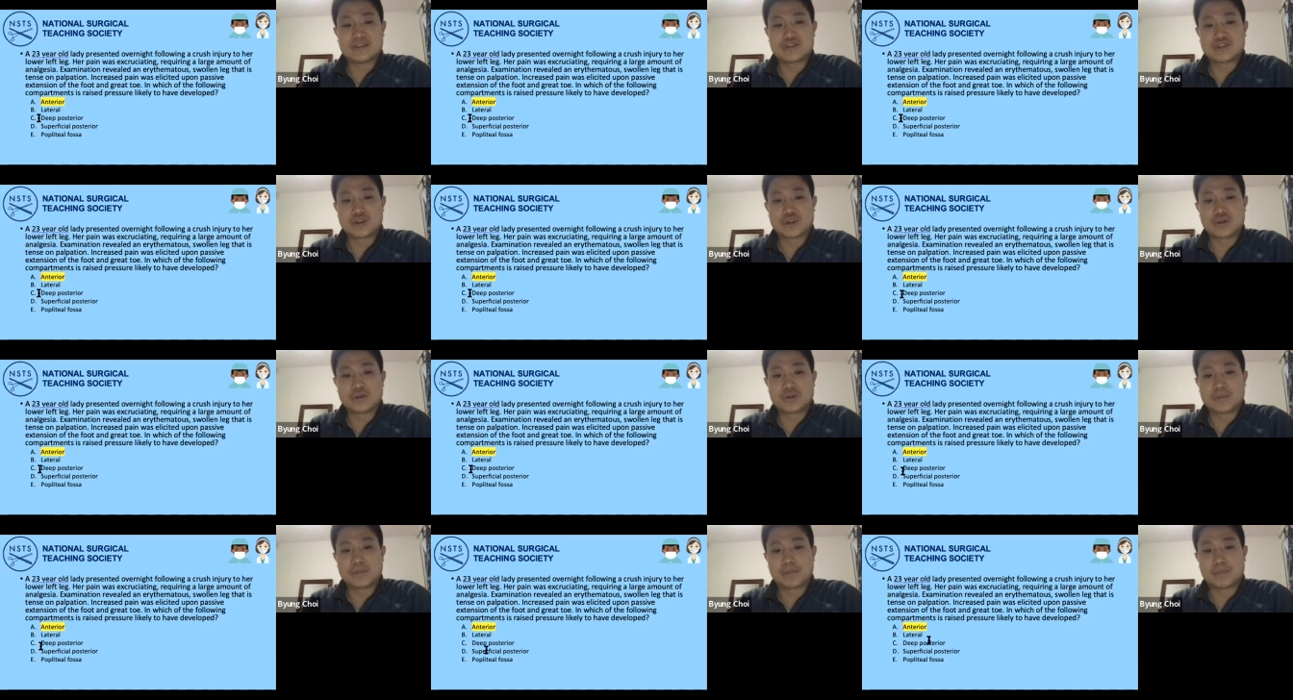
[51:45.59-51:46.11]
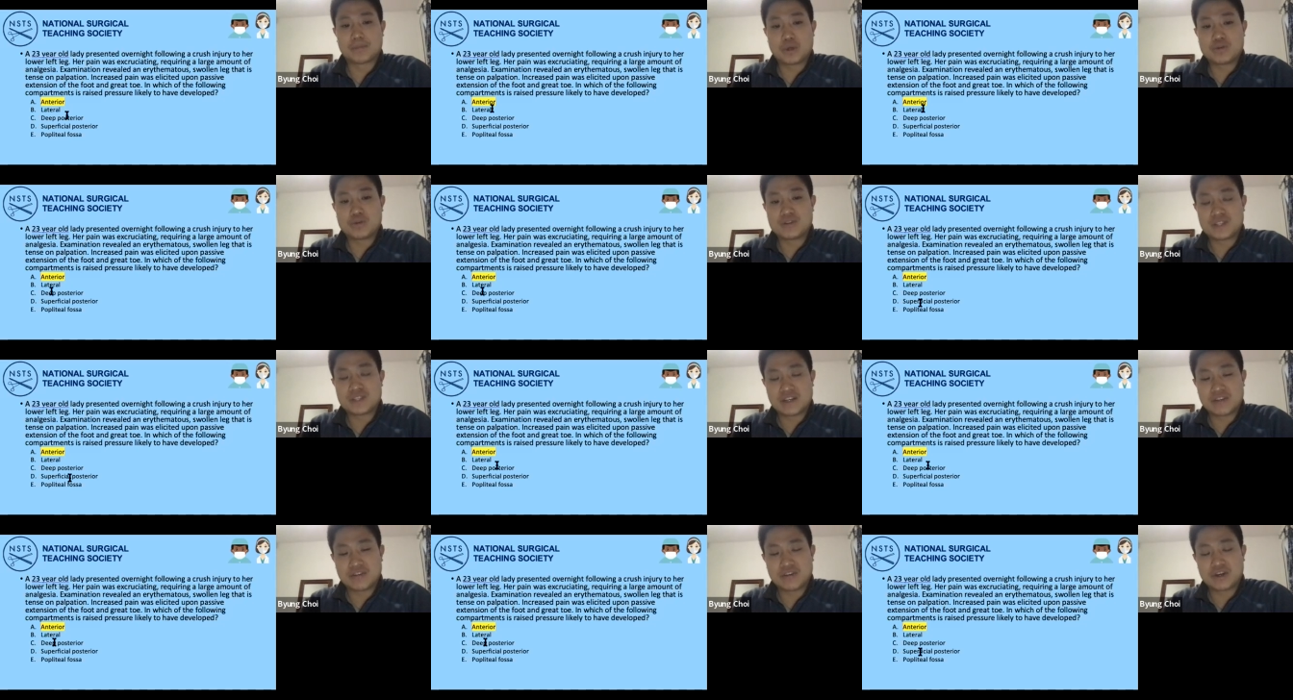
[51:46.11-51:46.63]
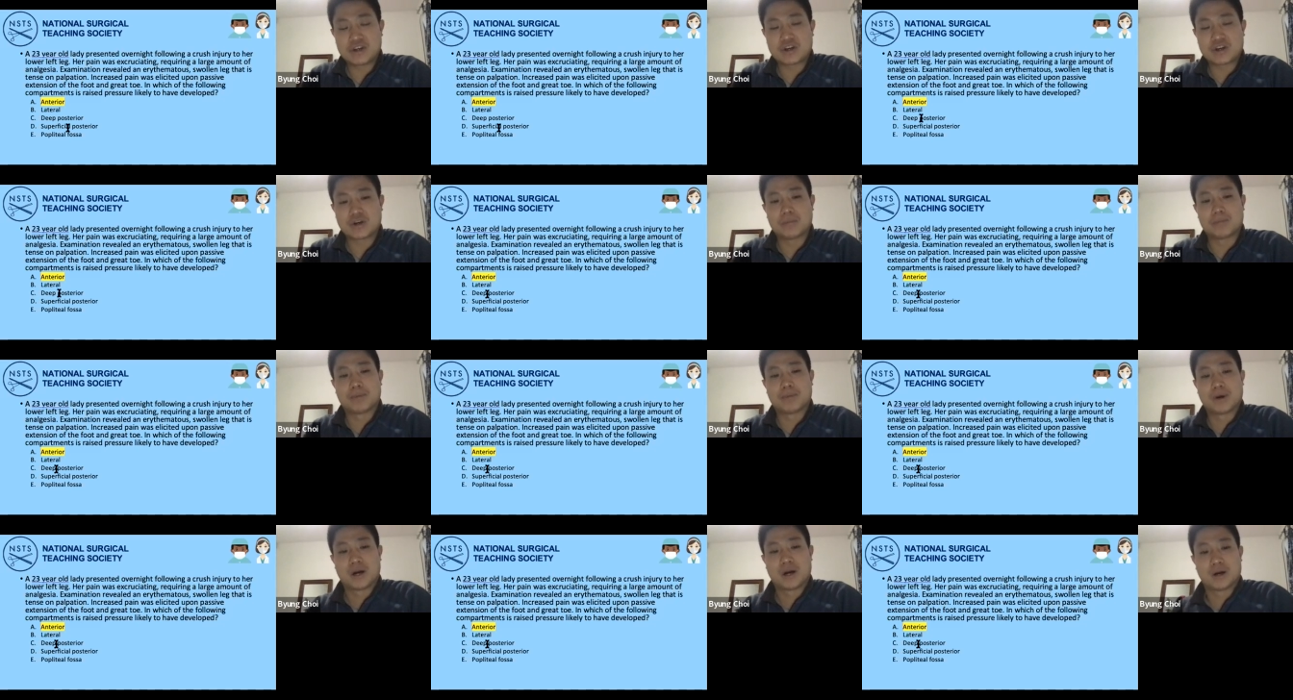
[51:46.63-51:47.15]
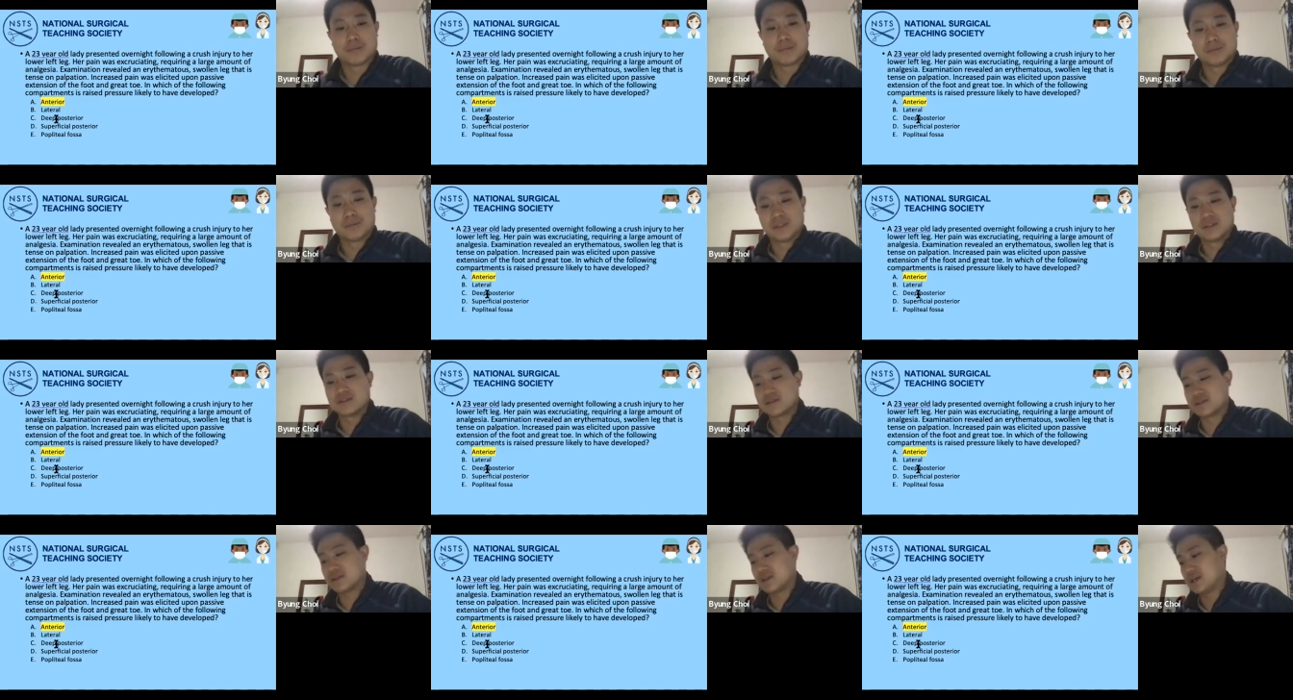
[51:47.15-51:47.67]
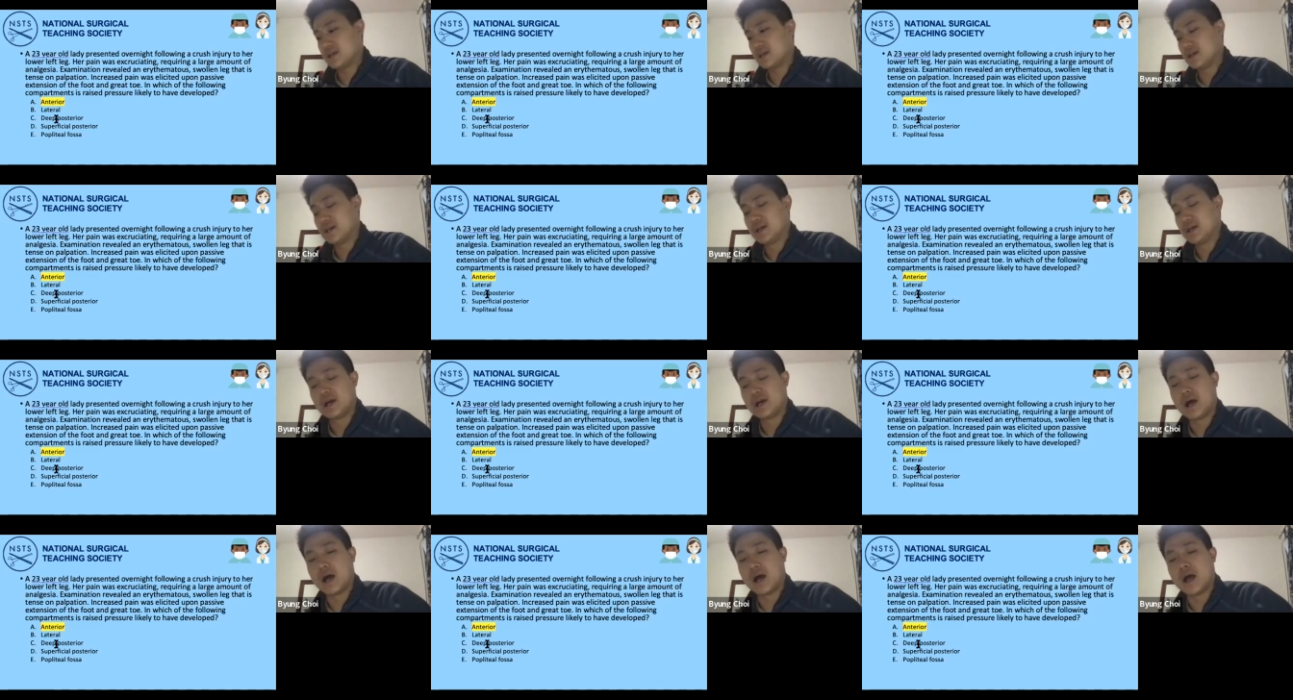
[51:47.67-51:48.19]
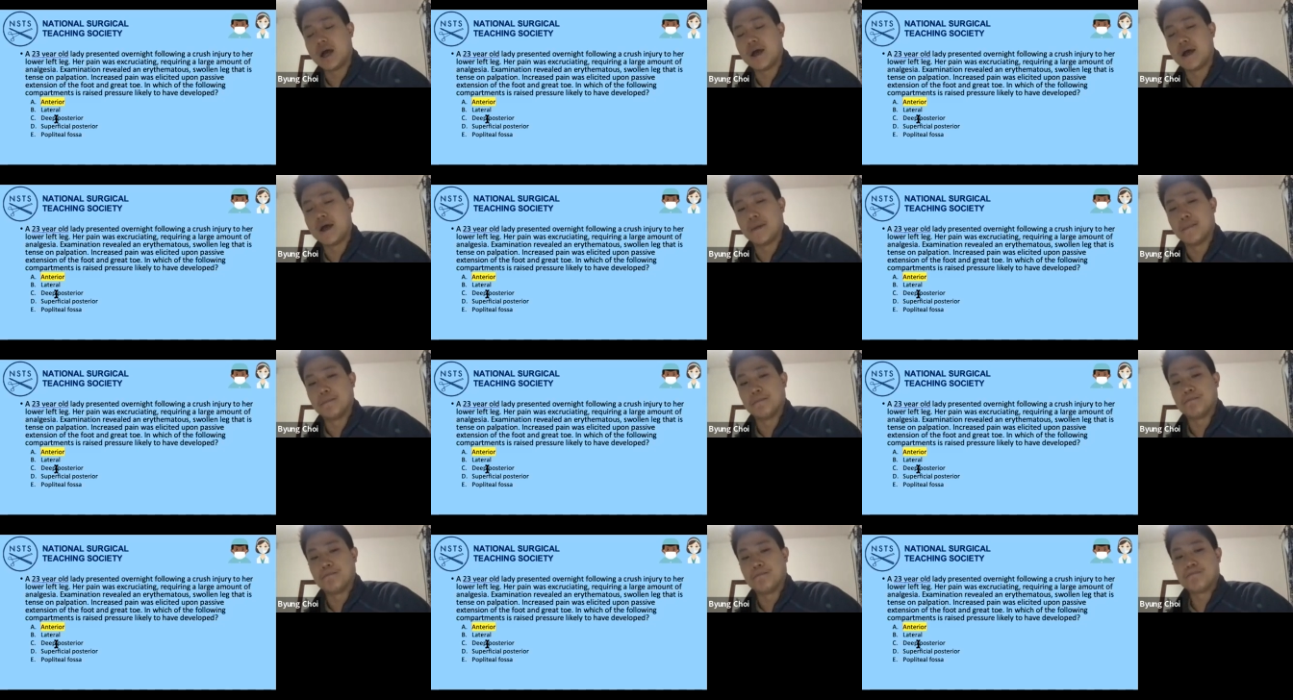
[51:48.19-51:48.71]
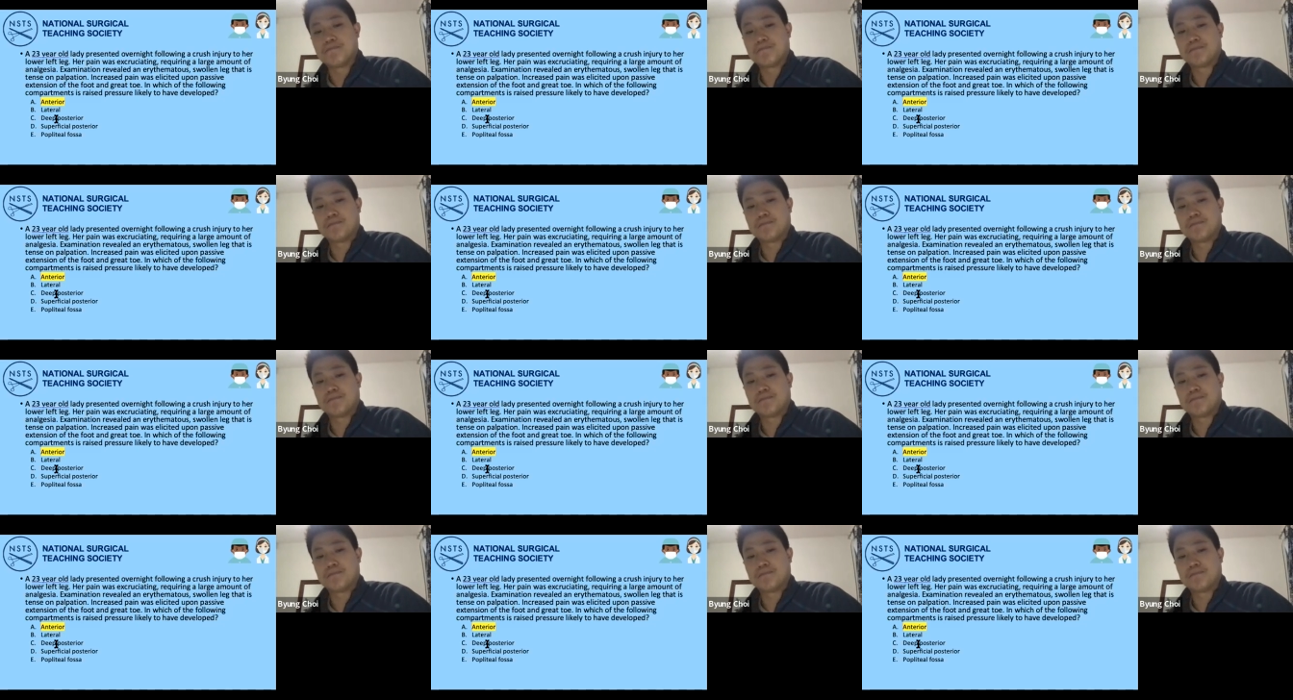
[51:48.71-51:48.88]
so the posterior compartments, it